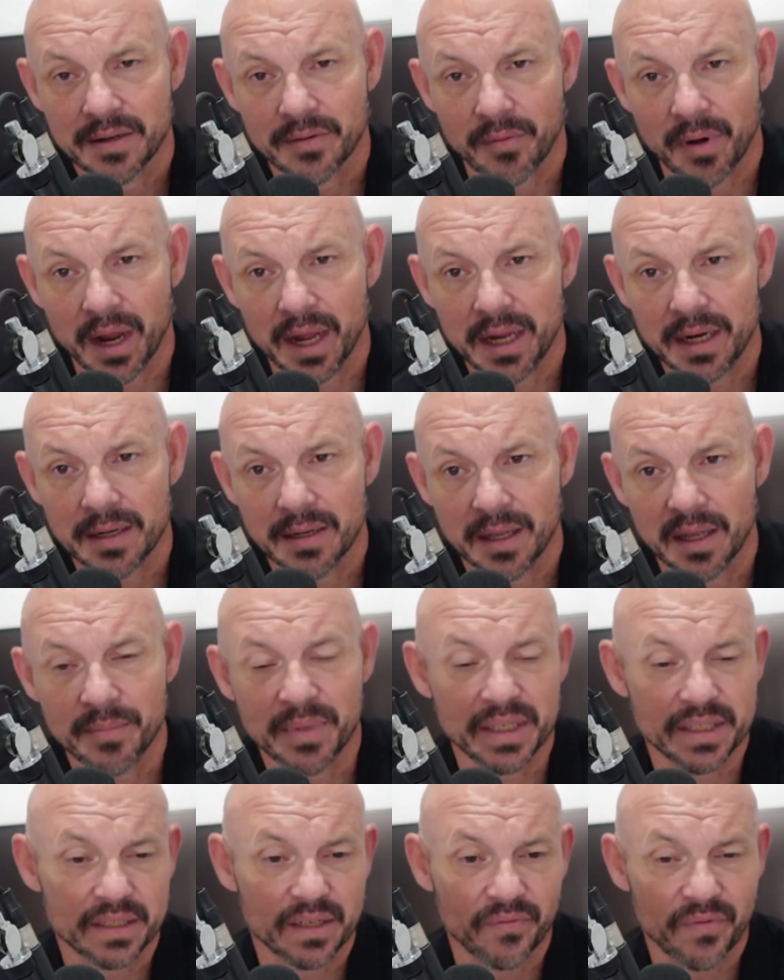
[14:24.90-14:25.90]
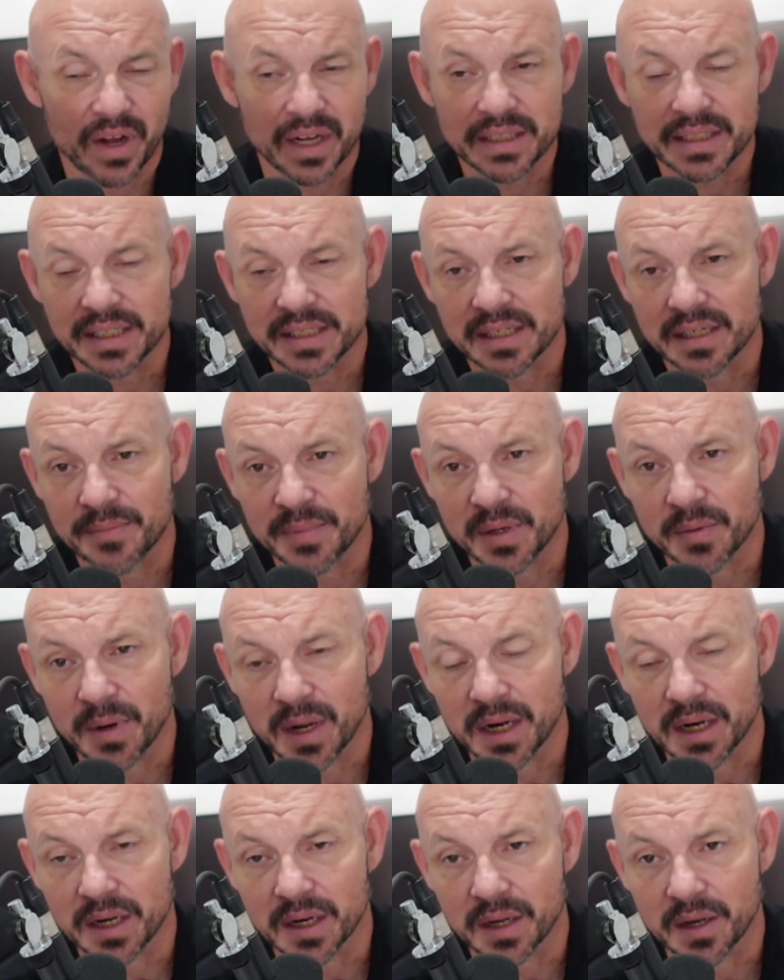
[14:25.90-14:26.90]
Right? It means Devontae's going to be
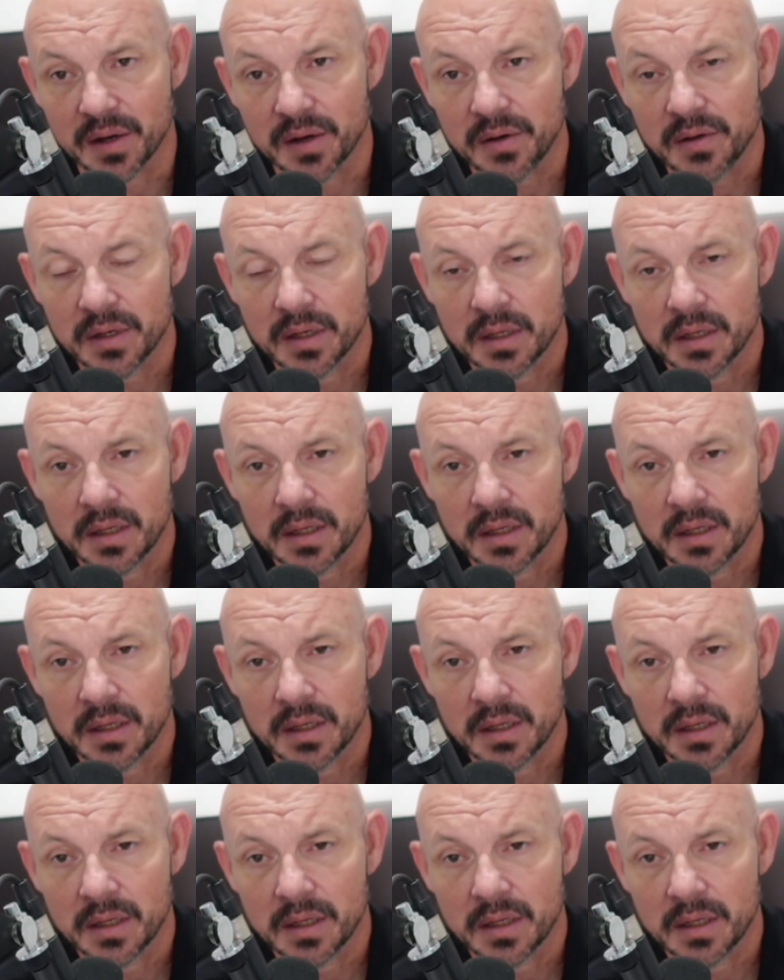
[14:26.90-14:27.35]
ready to go.